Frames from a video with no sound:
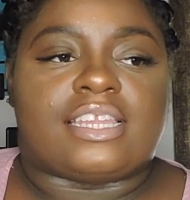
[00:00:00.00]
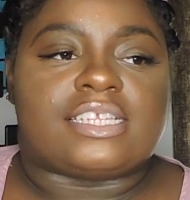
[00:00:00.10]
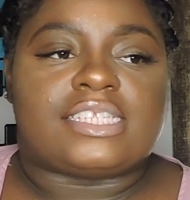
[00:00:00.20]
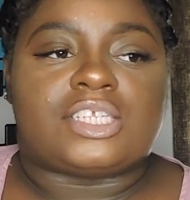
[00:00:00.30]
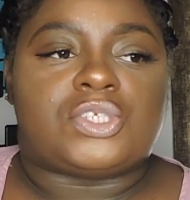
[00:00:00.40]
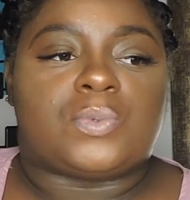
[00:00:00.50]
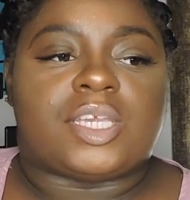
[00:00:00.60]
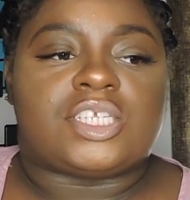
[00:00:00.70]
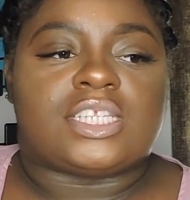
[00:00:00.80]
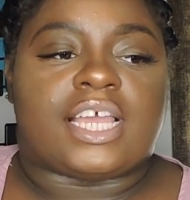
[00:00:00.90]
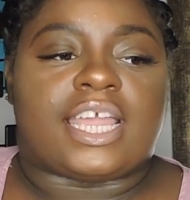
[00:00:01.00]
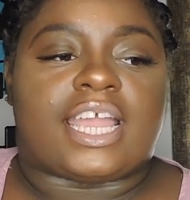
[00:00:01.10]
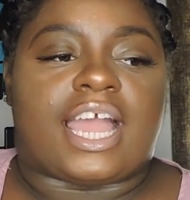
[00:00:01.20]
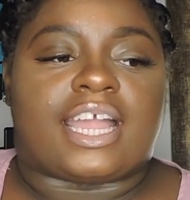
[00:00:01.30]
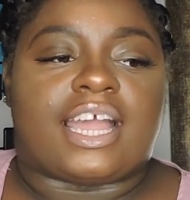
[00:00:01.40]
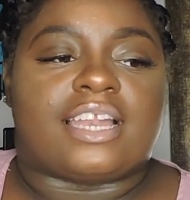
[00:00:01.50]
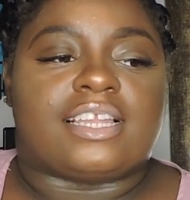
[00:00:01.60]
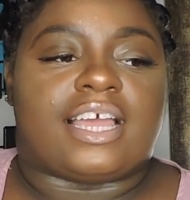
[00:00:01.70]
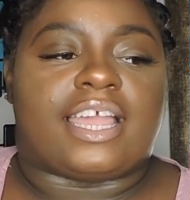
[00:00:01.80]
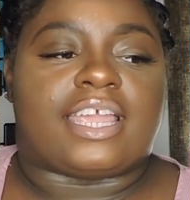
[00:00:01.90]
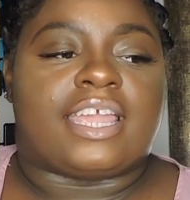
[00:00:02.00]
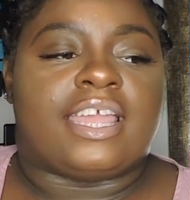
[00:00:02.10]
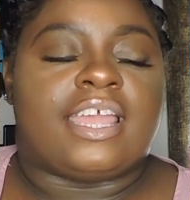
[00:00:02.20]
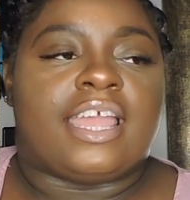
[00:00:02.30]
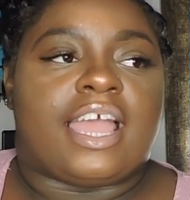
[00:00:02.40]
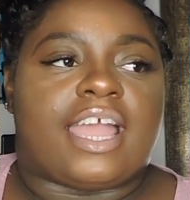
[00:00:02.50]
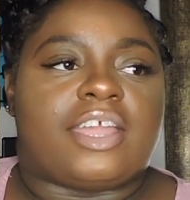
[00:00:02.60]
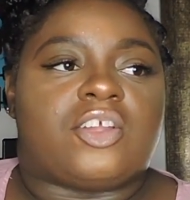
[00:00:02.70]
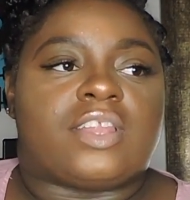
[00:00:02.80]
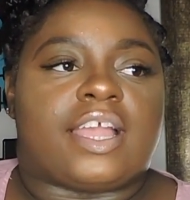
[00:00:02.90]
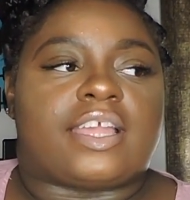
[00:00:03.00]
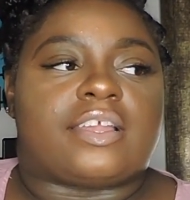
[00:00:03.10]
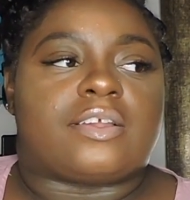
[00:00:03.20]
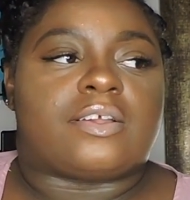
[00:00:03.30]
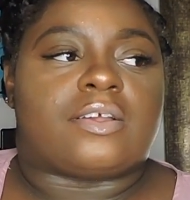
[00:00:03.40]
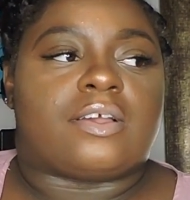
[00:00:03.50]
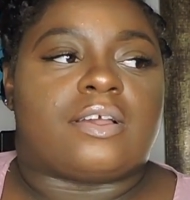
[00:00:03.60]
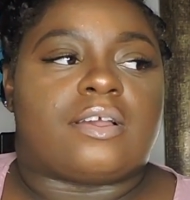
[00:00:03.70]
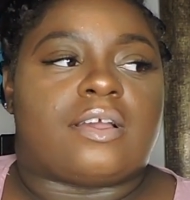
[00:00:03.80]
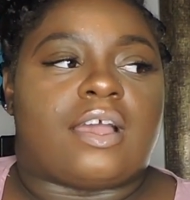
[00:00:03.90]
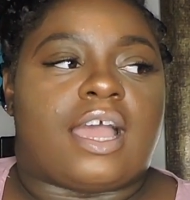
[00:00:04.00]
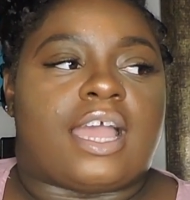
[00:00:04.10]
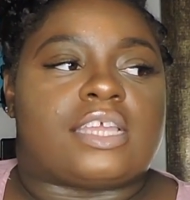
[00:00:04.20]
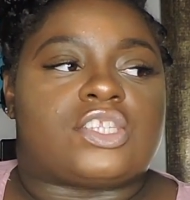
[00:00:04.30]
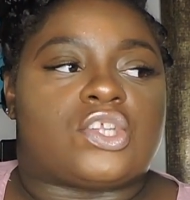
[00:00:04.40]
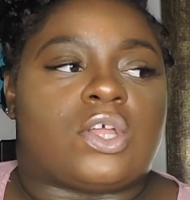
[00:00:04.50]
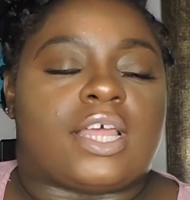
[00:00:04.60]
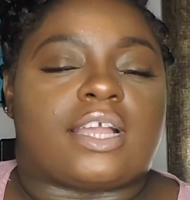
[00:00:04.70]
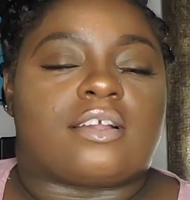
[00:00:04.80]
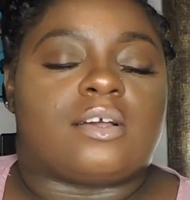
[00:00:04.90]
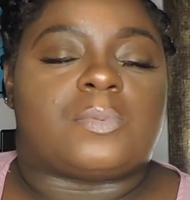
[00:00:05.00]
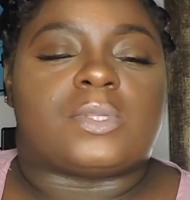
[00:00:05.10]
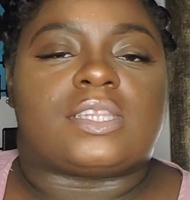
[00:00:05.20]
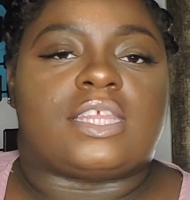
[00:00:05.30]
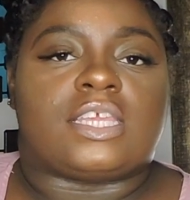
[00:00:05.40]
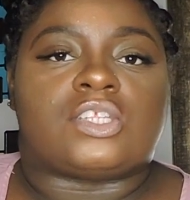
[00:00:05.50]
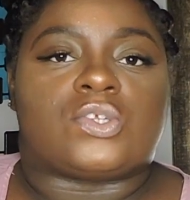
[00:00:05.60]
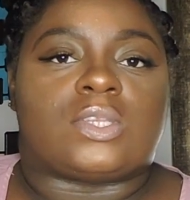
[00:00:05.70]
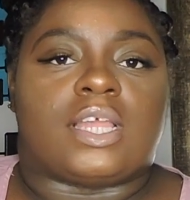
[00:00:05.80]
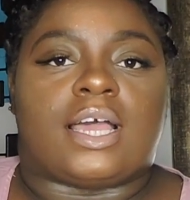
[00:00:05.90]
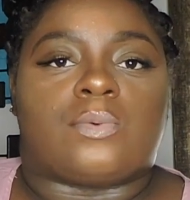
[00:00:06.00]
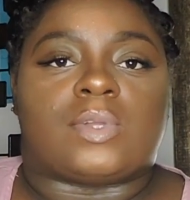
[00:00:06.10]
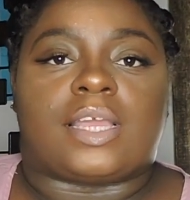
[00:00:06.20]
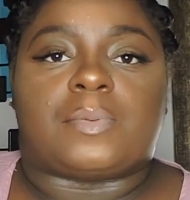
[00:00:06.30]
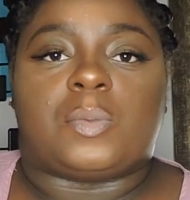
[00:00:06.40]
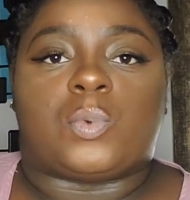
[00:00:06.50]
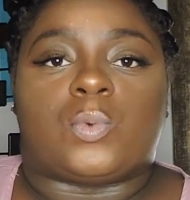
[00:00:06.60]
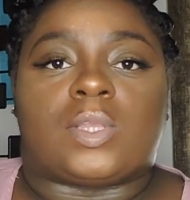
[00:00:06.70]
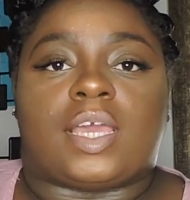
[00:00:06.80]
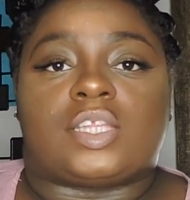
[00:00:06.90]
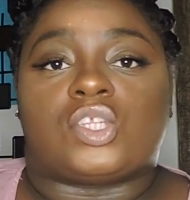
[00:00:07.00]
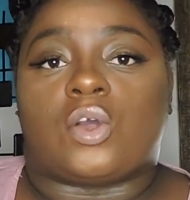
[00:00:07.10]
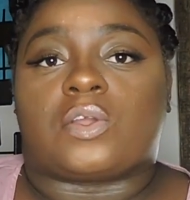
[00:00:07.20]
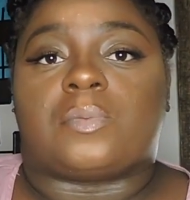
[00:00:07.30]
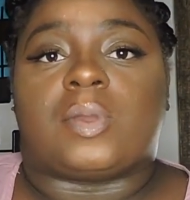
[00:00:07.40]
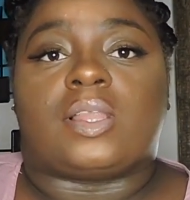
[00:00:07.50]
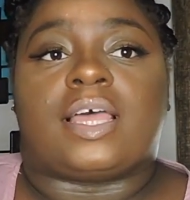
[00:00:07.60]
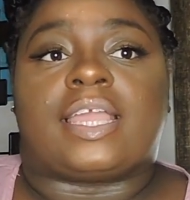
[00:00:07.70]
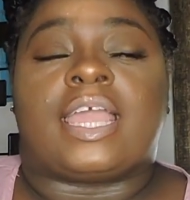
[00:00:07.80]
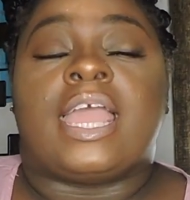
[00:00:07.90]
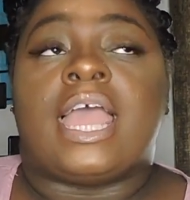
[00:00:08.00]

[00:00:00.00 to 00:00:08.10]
this situation, like, I kind of like, I hear like, I saw like a couple of things online where like people were like talking about like,